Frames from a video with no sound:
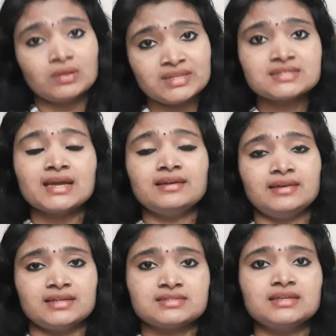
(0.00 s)
these
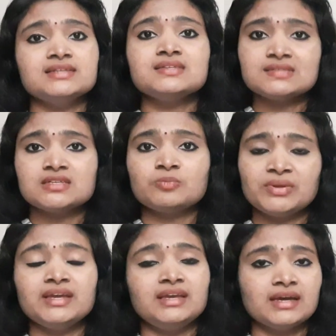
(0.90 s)
candidates, that is EC,
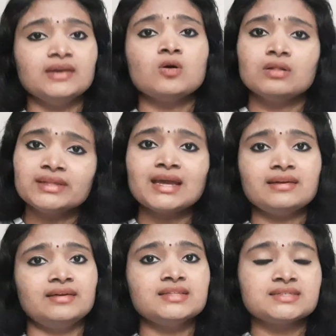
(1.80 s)
triple EI, all the
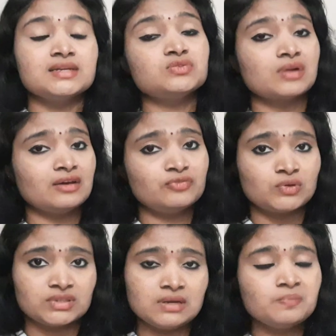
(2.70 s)
candidates can try
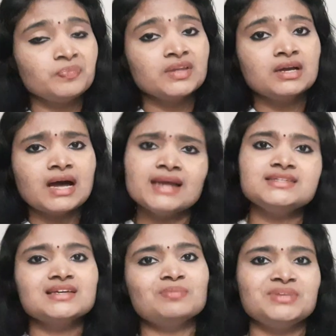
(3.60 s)
for the
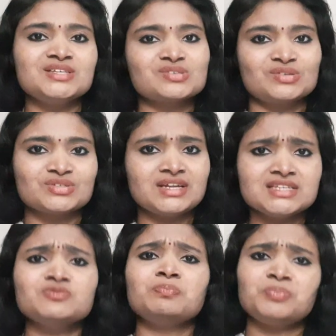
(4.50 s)
IT companies also, that
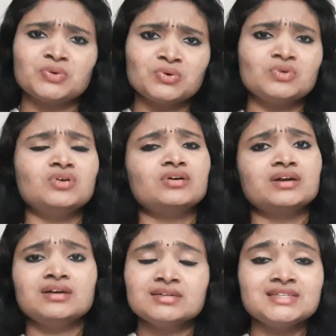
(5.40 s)
is Wipro
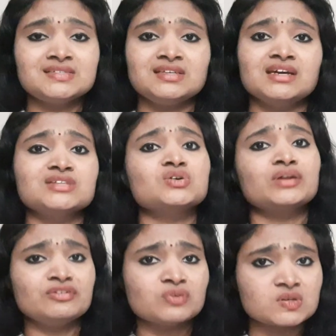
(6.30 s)
or TCS or
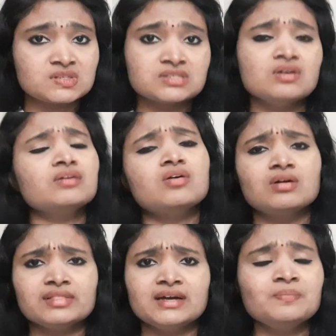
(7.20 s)
Infosys or
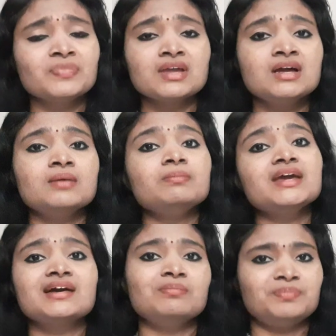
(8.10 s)
all the
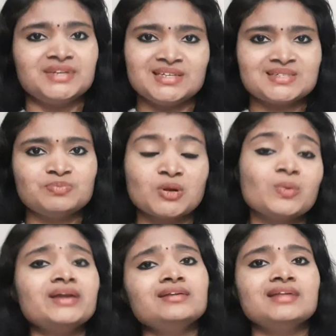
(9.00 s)
big companies,
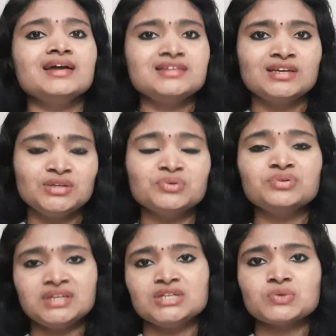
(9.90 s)
provided that you
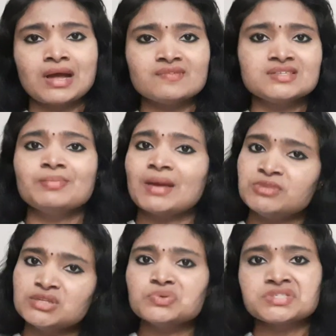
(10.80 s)
need to have some
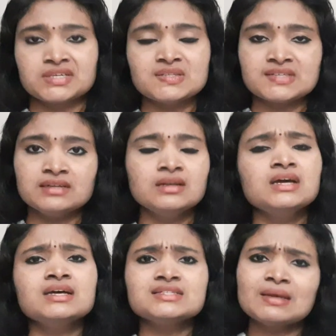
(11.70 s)
aptitude skills and
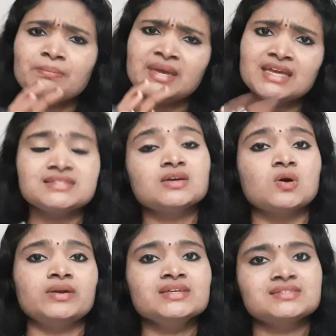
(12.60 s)
some basic
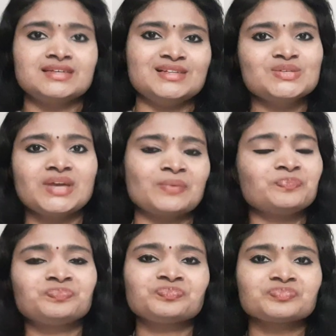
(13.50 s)
coding skills. Okay,